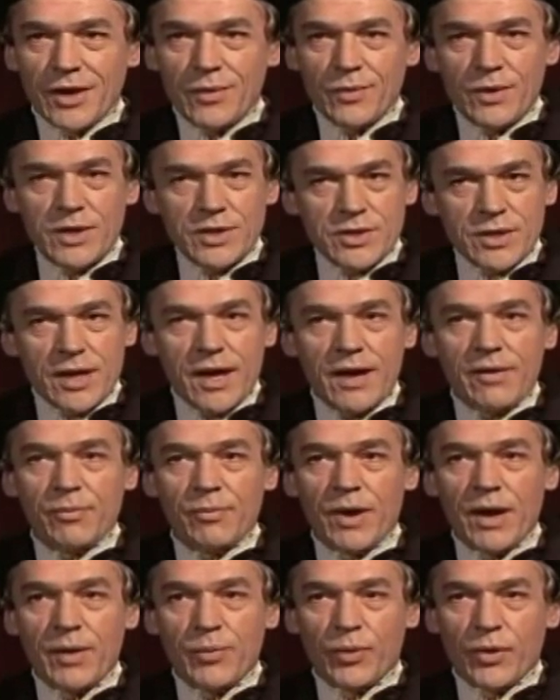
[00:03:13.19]
And we shall
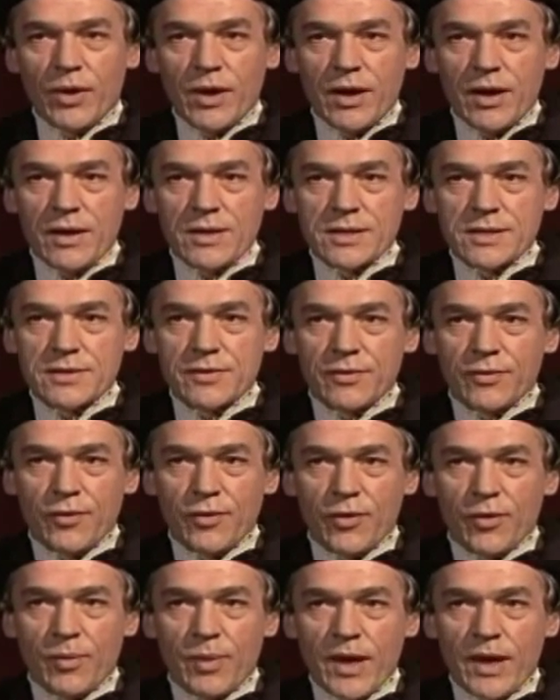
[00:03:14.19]
have my prayers to
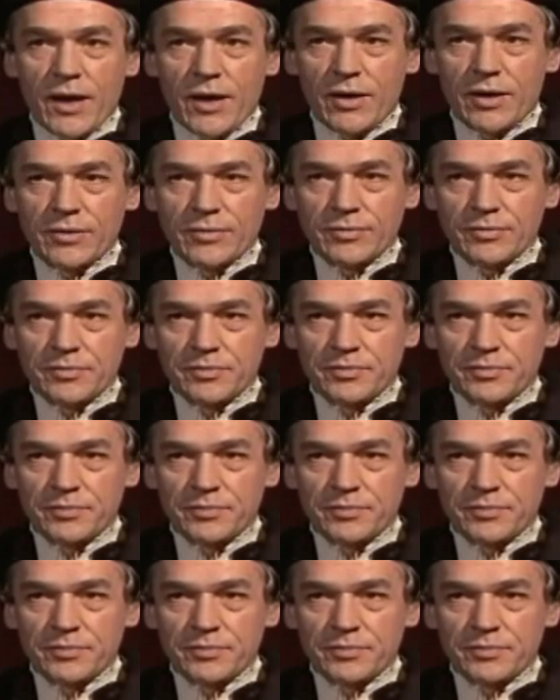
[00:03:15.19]
fall back on.